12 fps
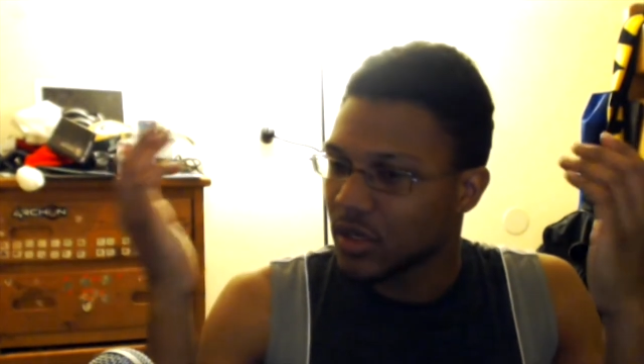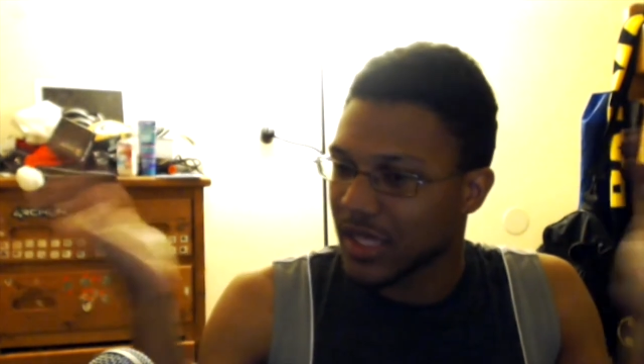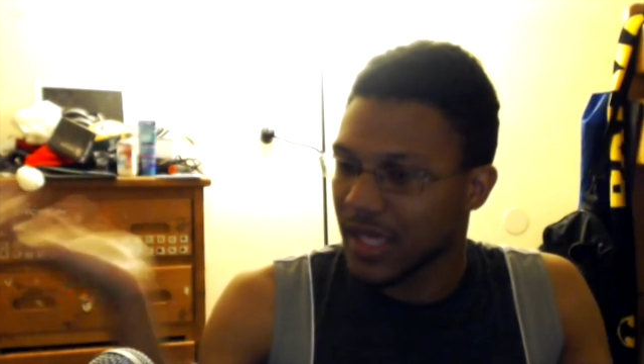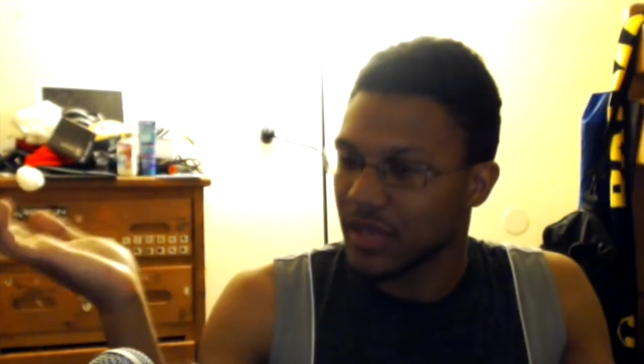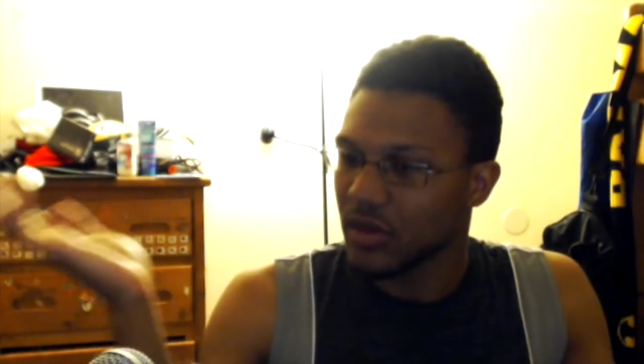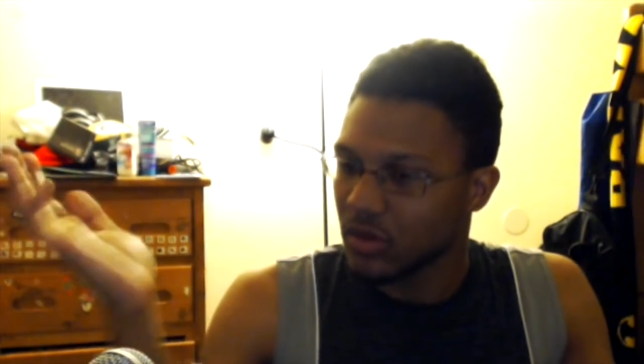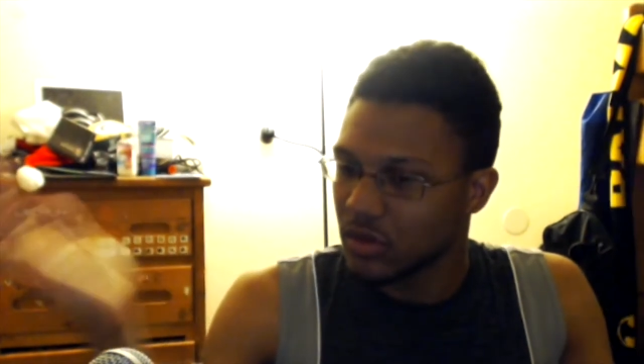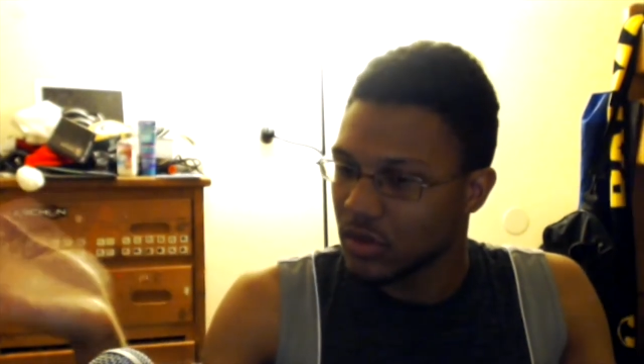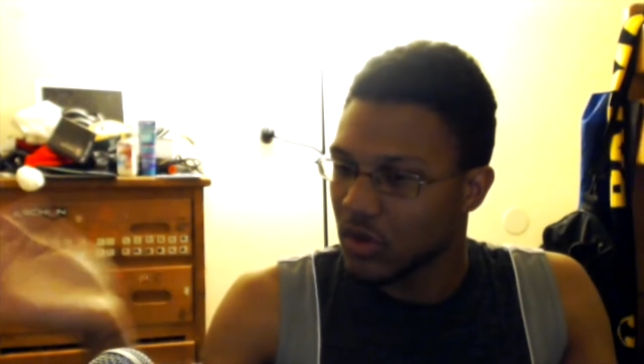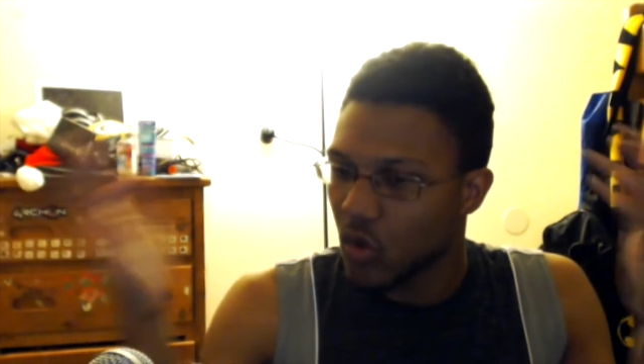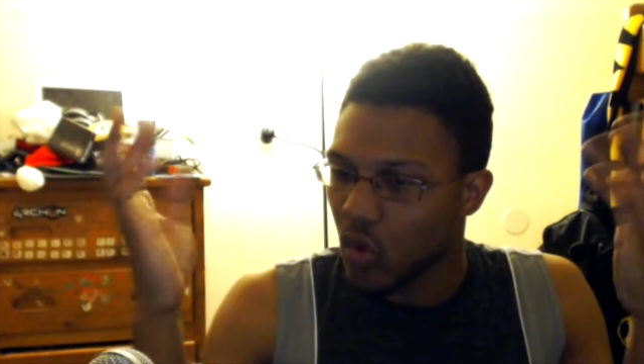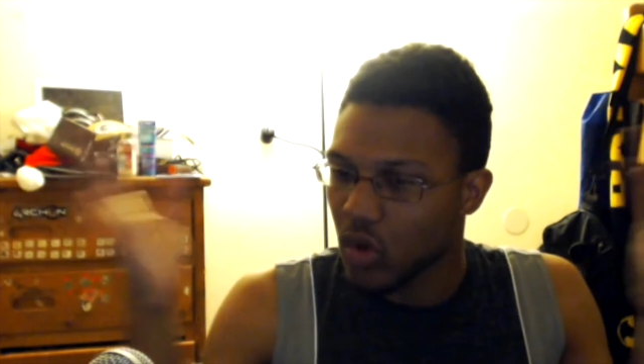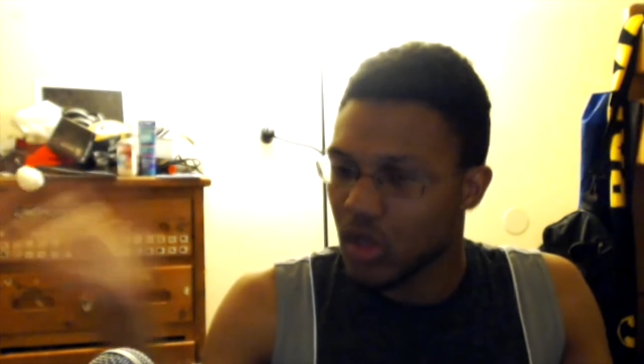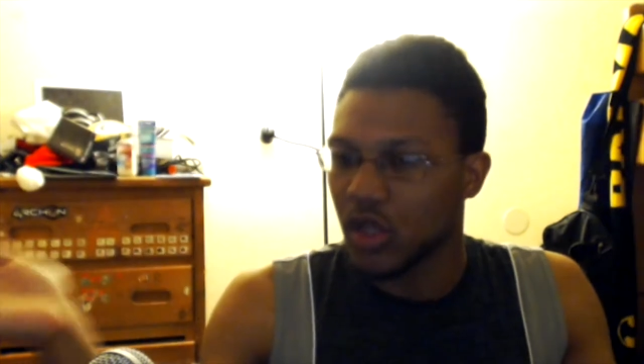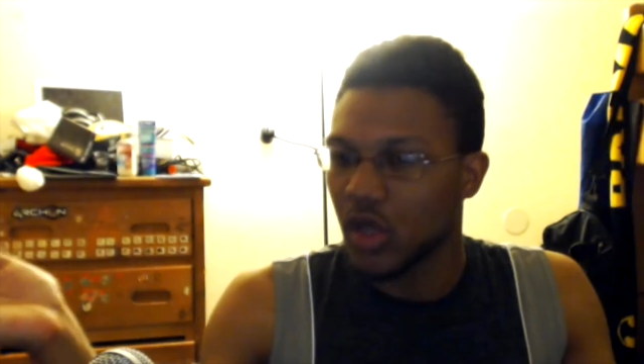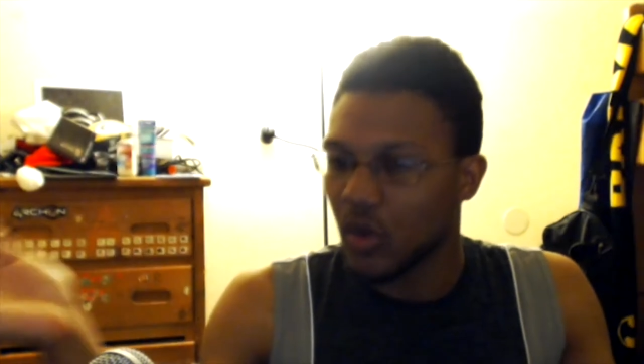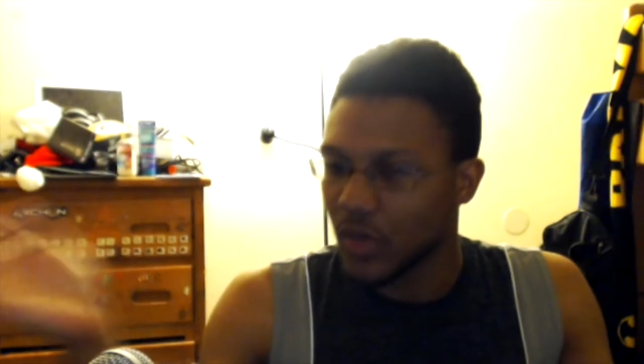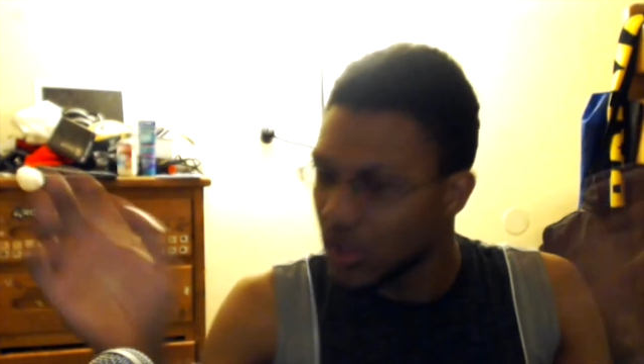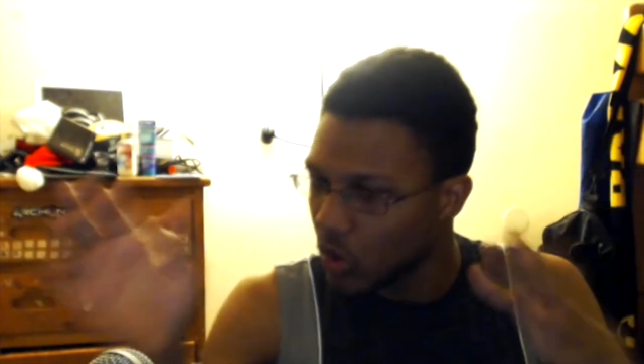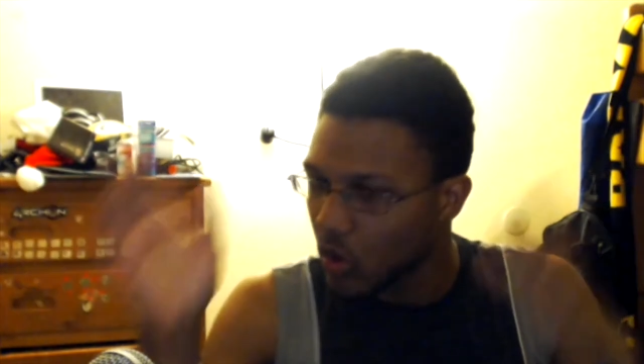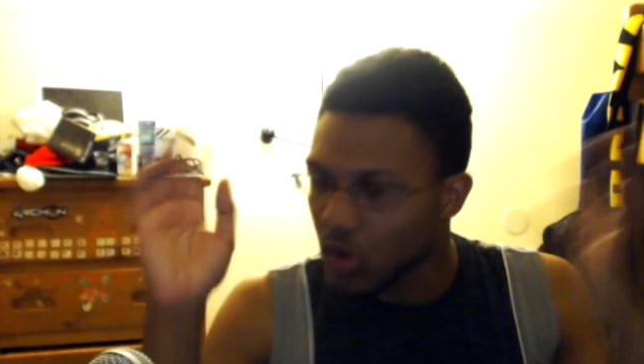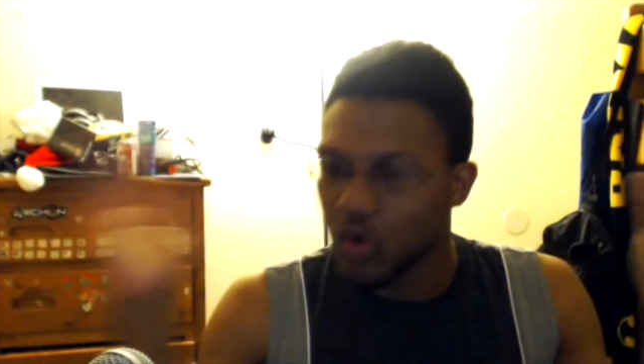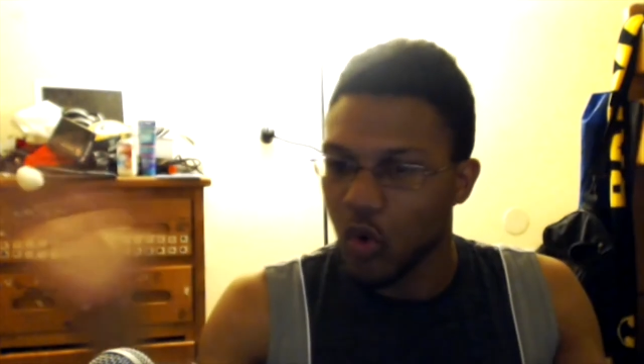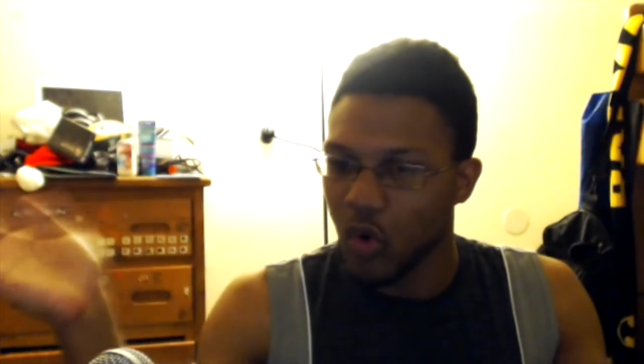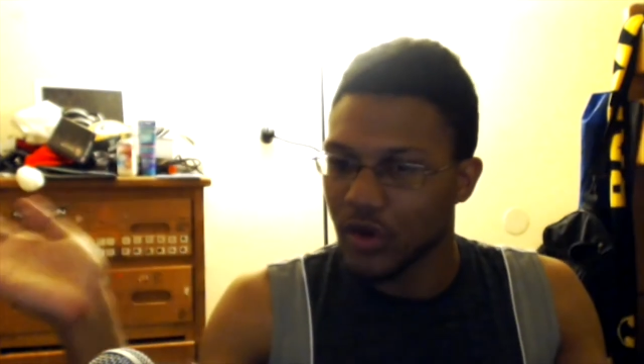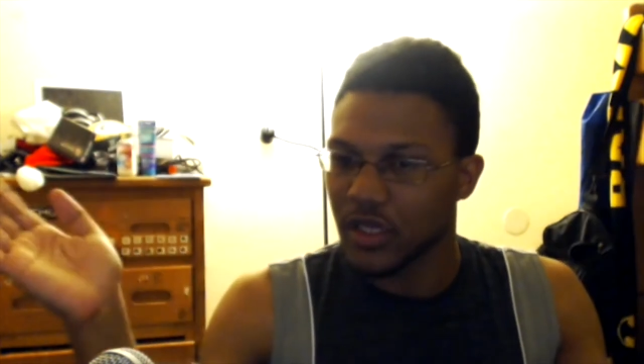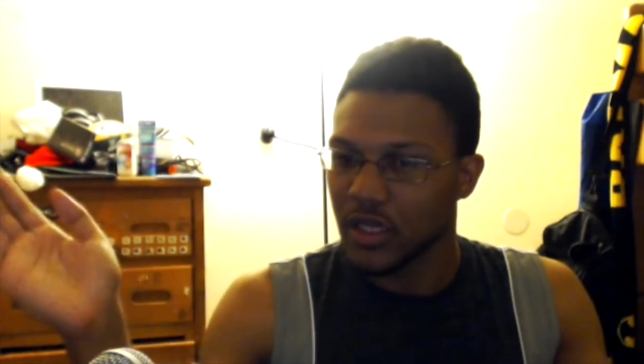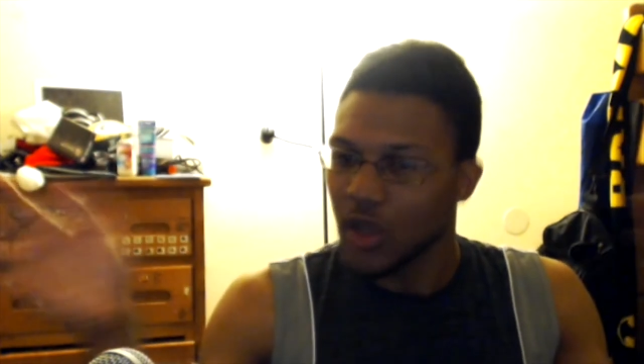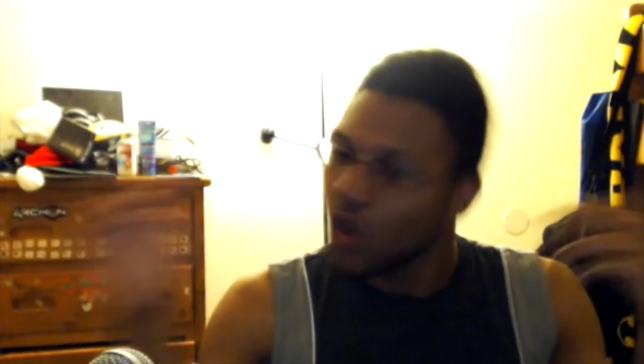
Kendall, or Chloe, or Courtney,